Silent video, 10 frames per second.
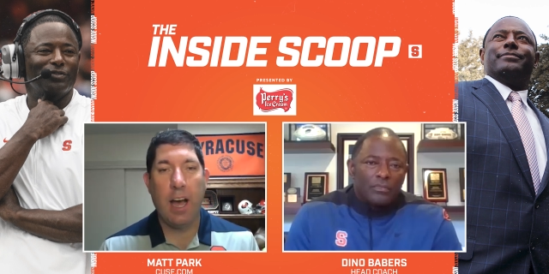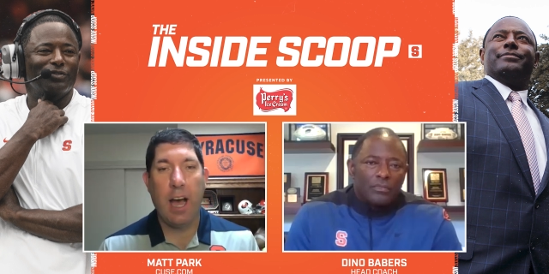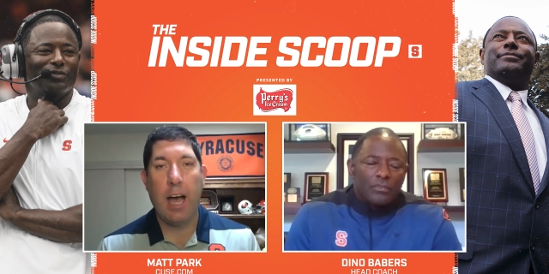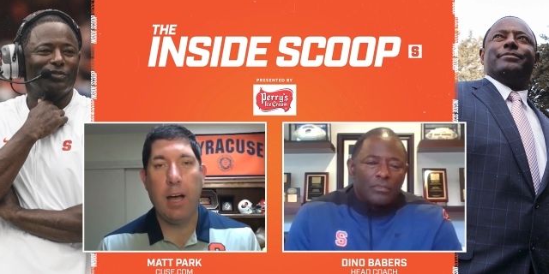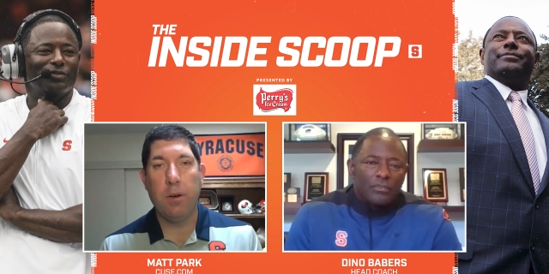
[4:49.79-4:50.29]

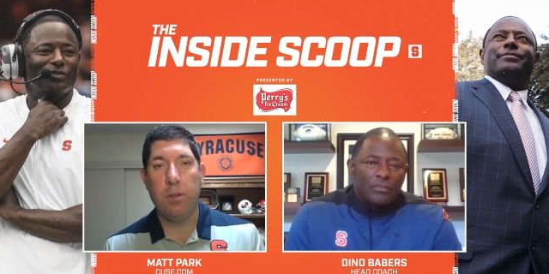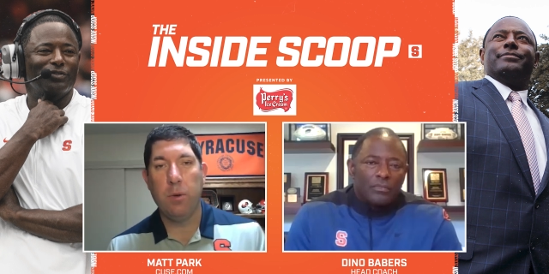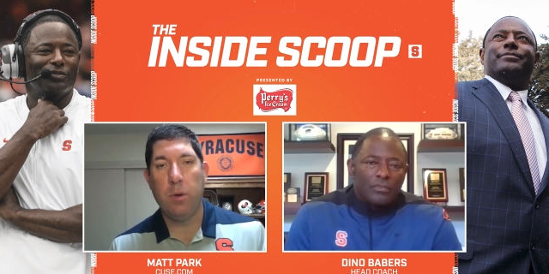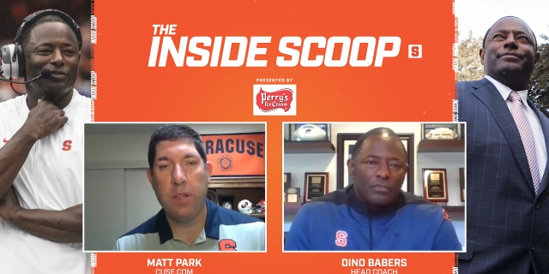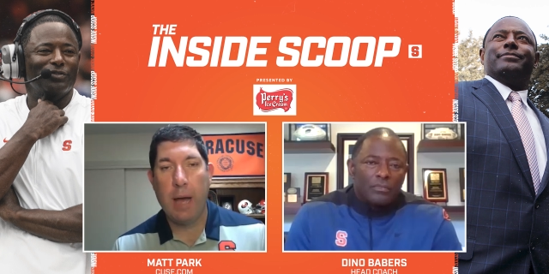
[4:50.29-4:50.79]
Speaker 1: uh,
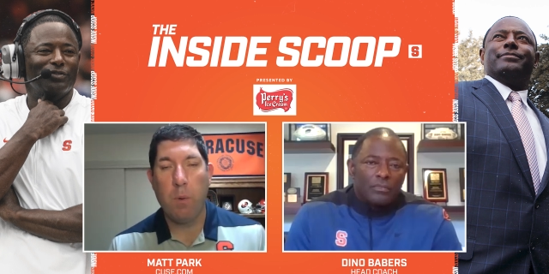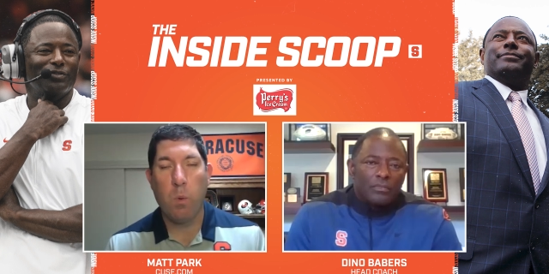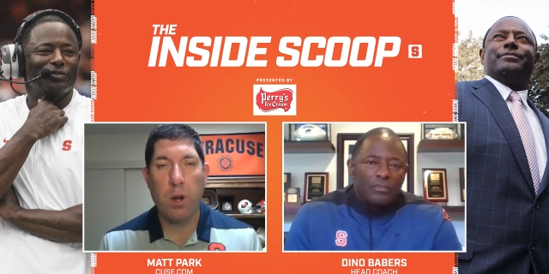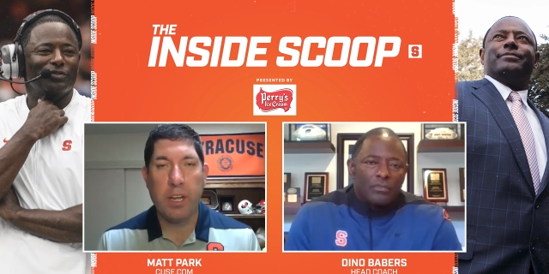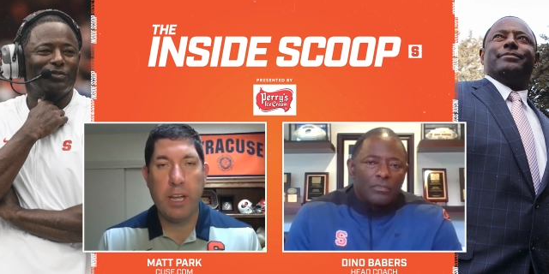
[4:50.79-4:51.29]
that
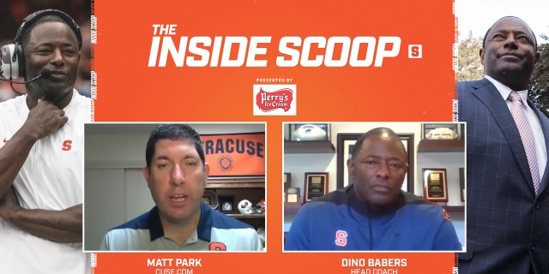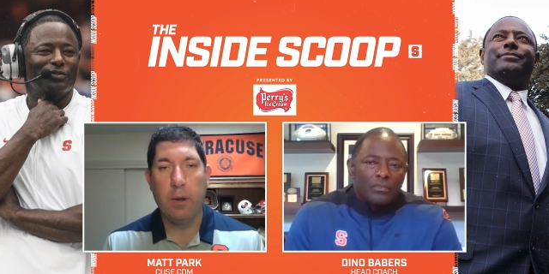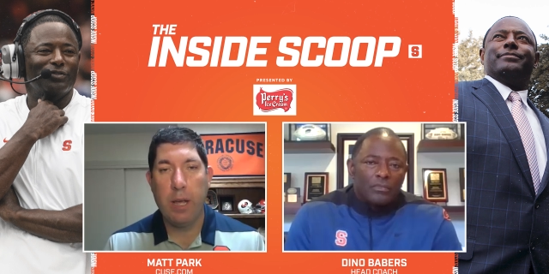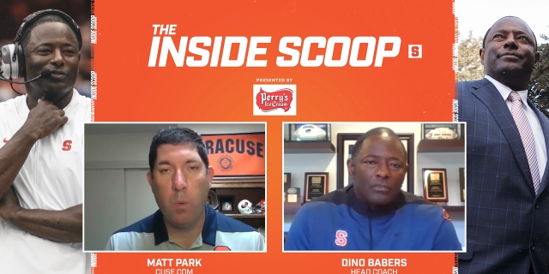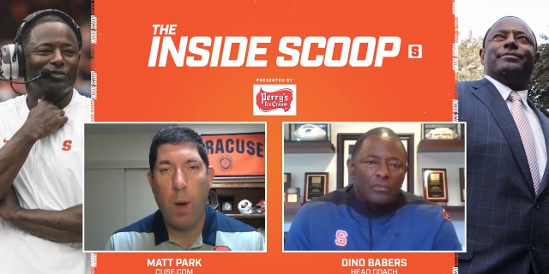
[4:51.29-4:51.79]
working
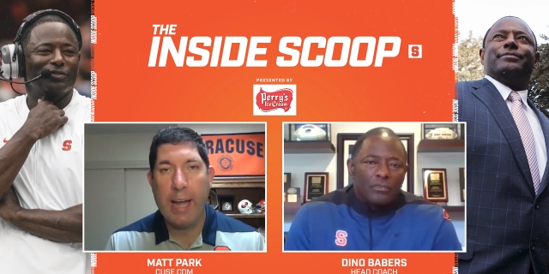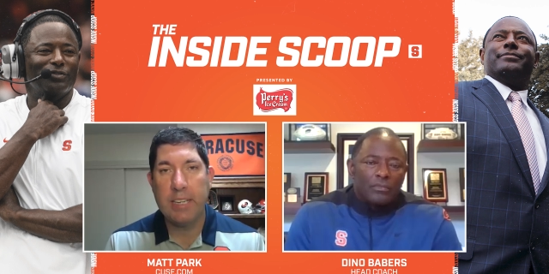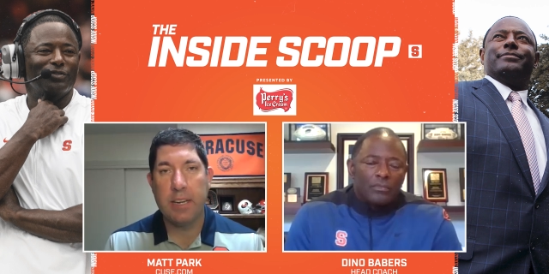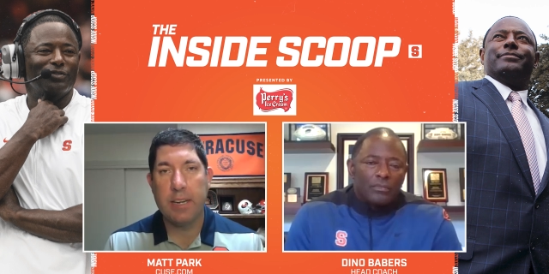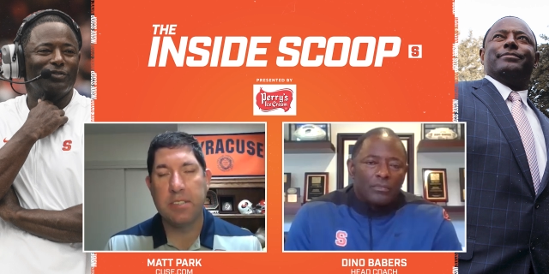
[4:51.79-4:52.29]
and, and why
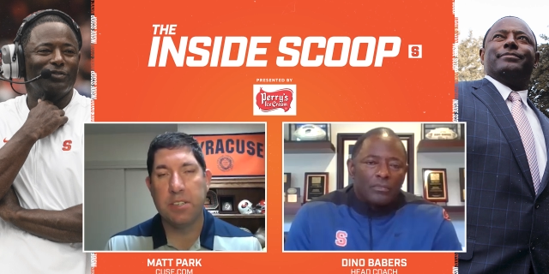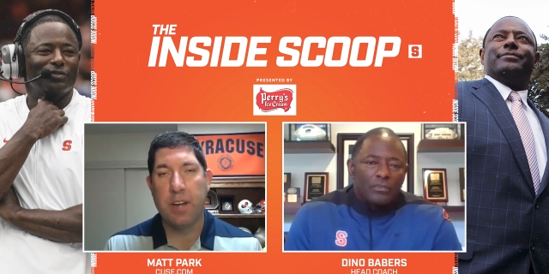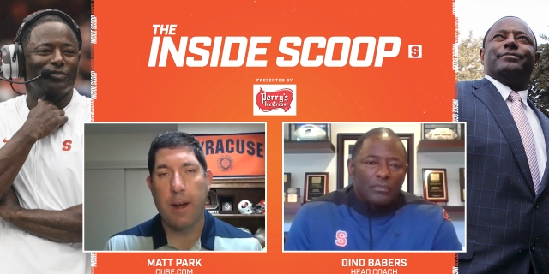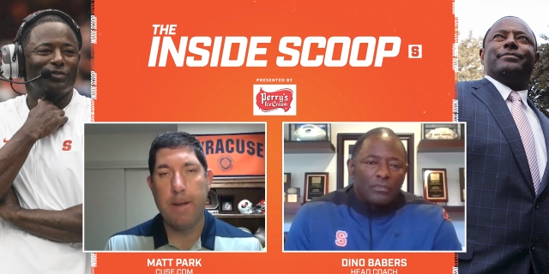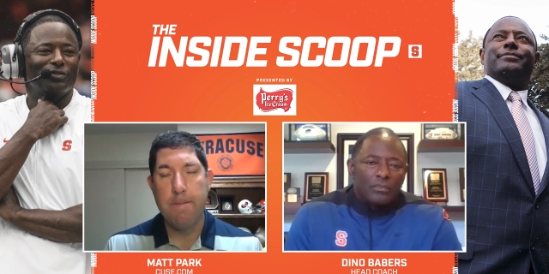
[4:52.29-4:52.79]
is it
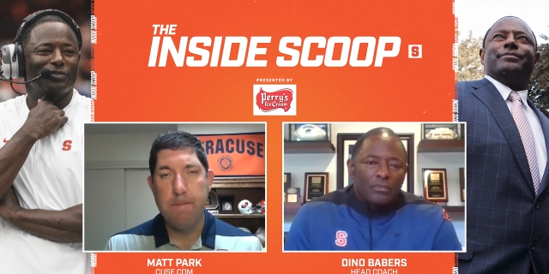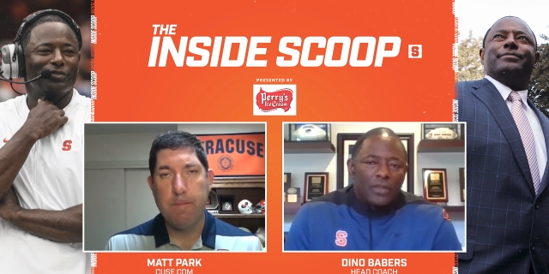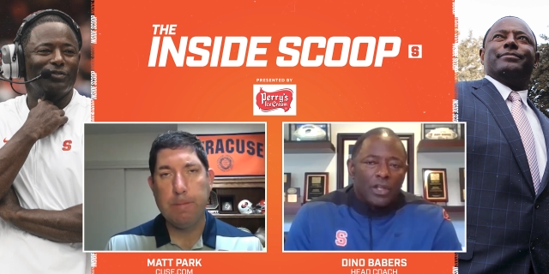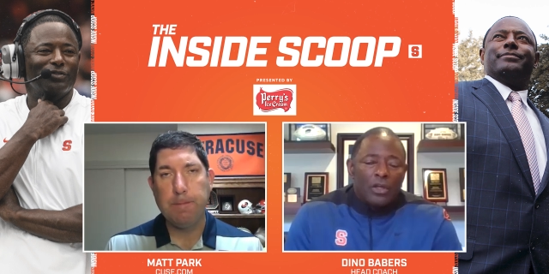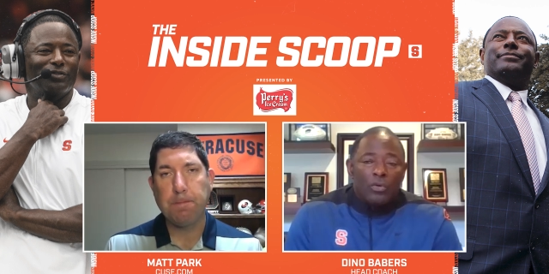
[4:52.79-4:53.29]
necessary
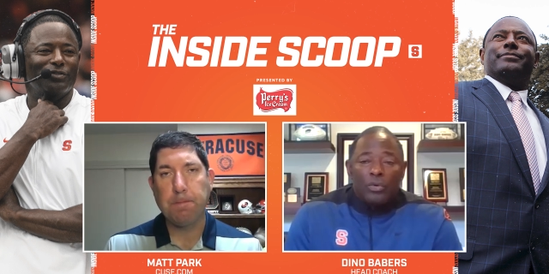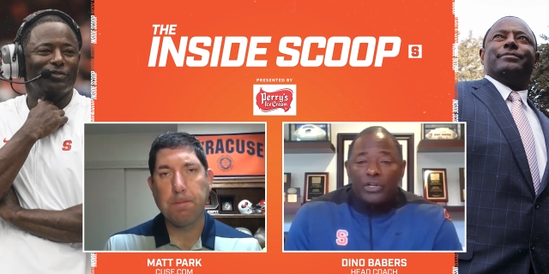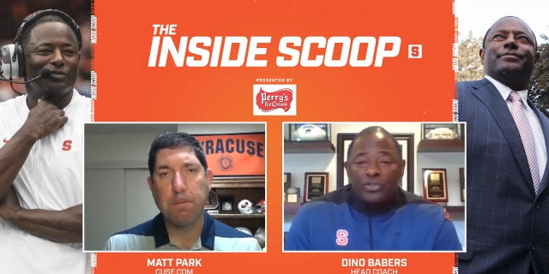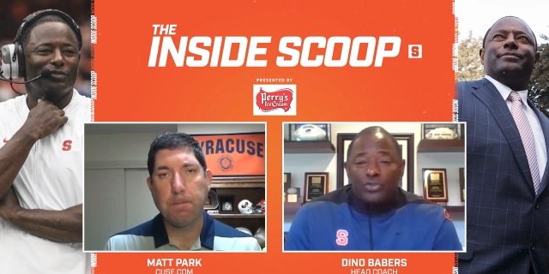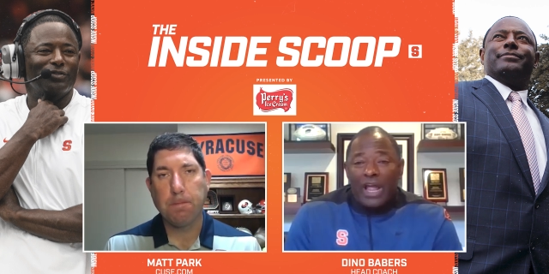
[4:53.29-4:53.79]
Speaker 2: well, we're
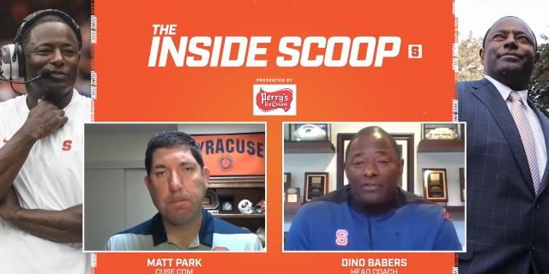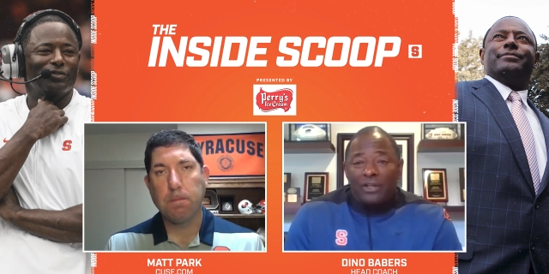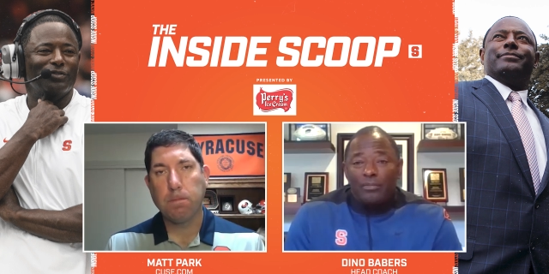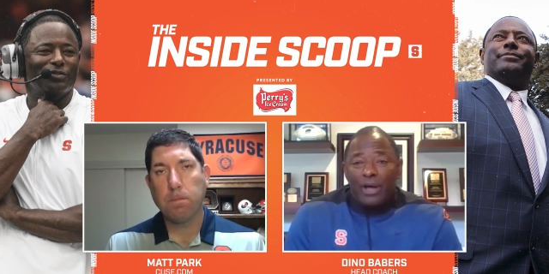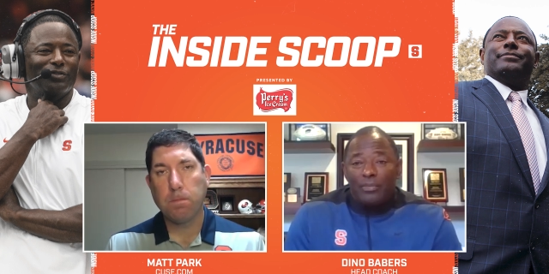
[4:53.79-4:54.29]
a
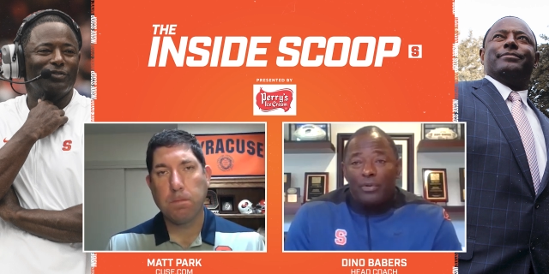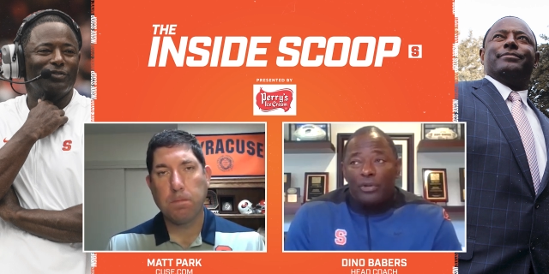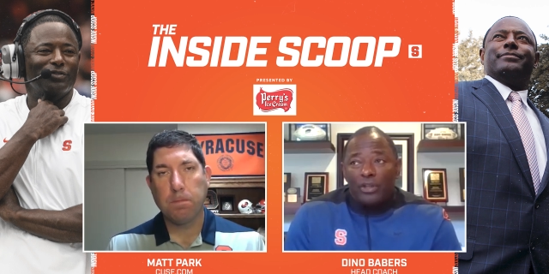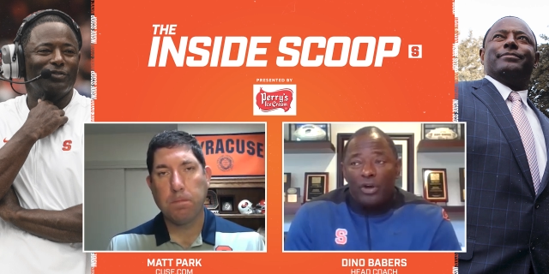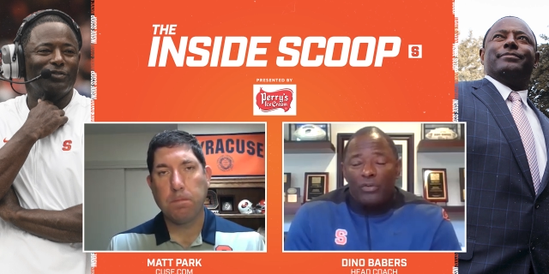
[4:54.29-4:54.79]
traveling bubble
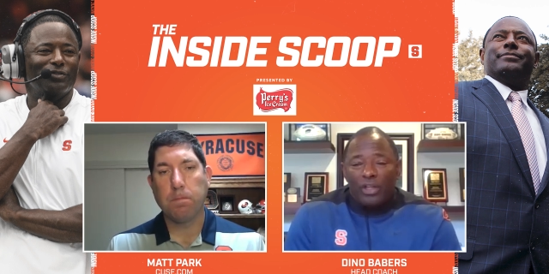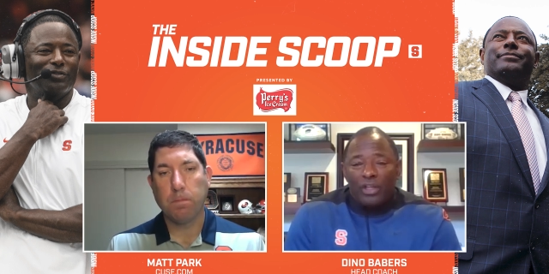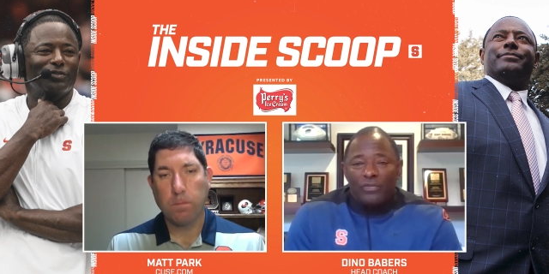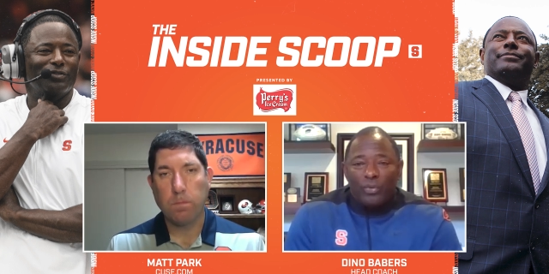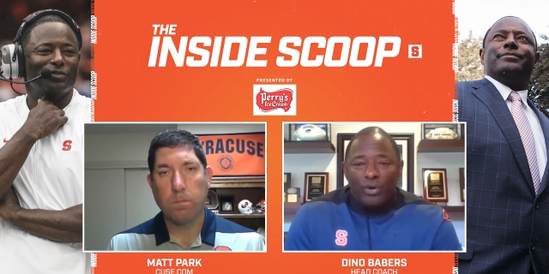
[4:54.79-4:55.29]
you know
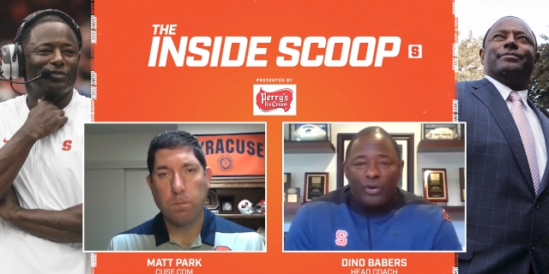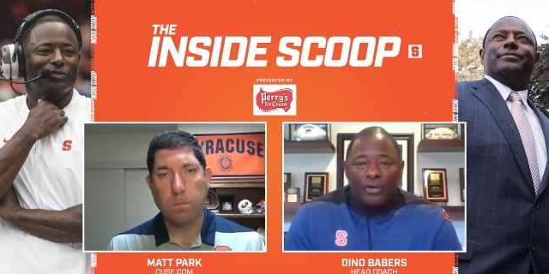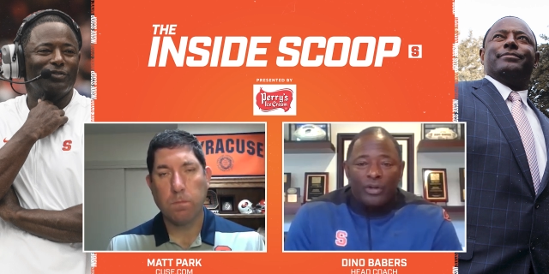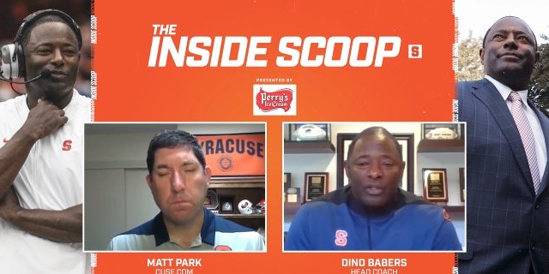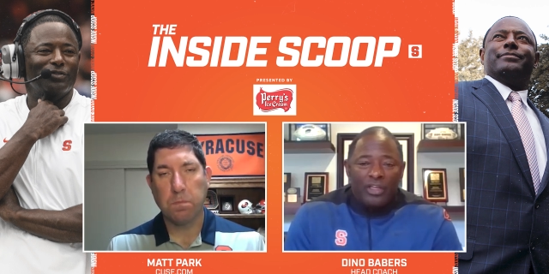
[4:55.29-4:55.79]
if
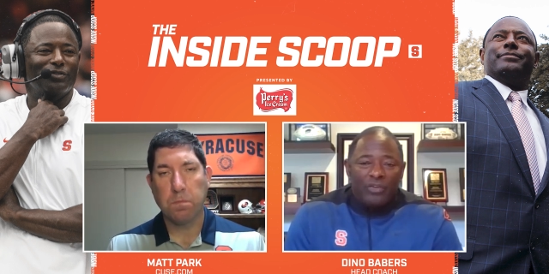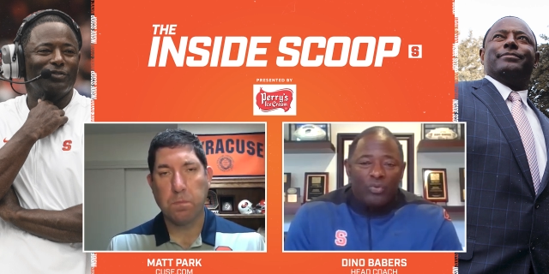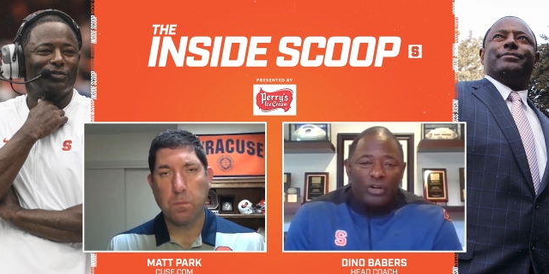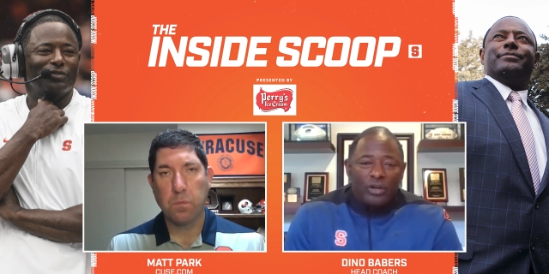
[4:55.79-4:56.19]
we're if we're